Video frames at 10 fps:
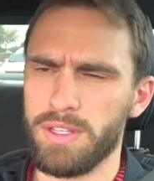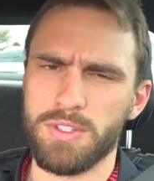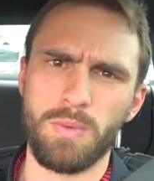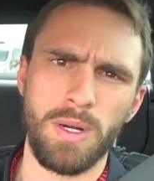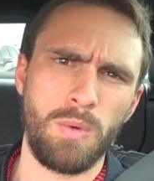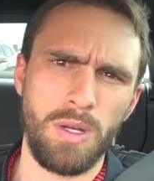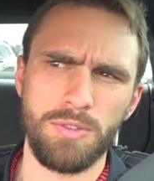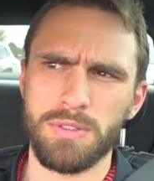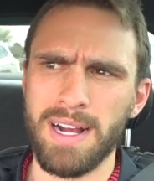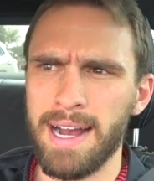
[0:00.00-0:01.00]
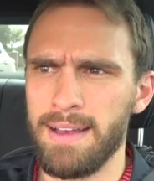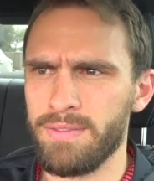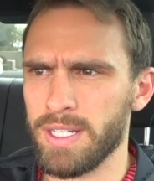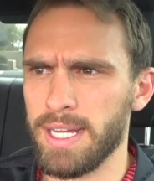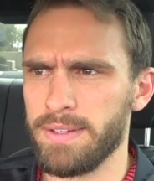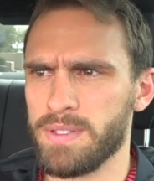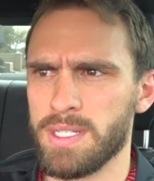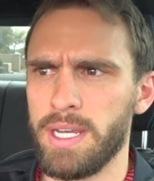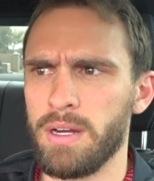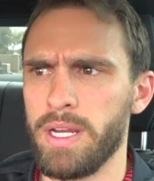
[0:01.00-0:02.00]
that's rear wheel drive and kind of
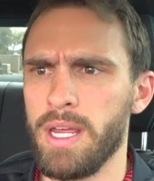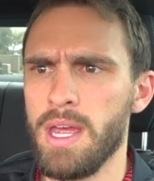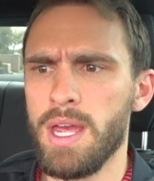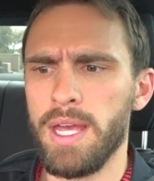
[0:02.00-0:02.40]
scary.